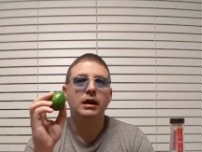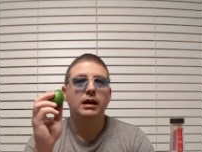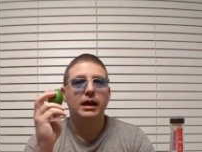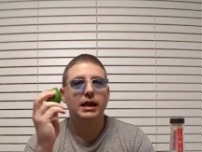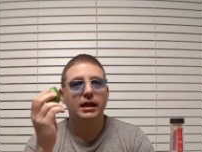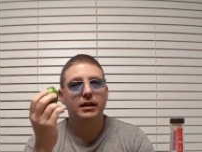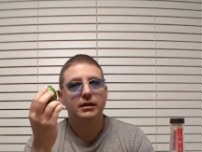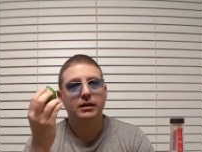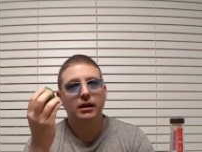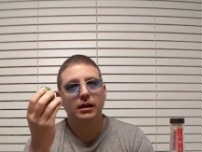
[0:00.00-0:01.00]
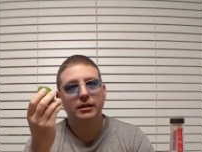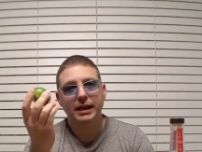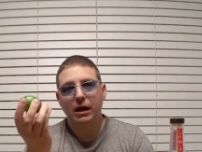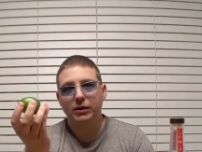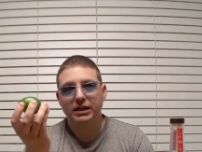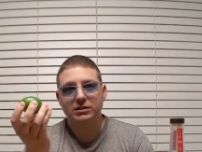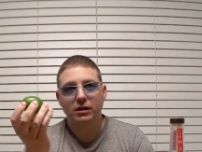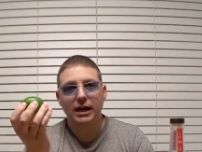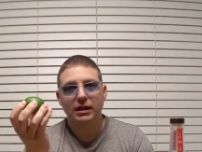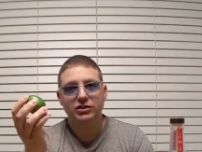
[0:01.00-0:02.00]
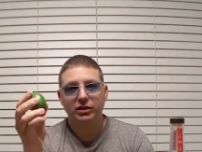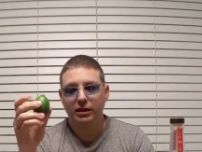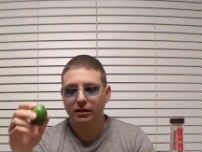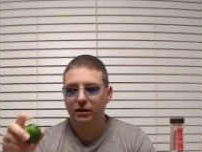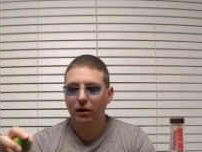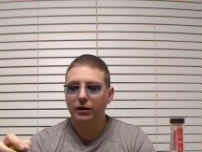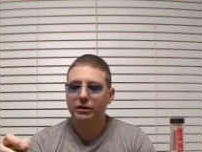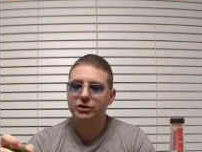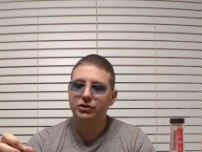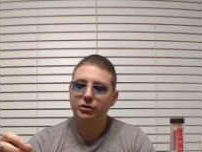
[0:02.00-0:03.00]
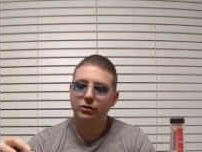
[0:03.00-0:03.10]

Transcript: And nowadays they're actually garnished too.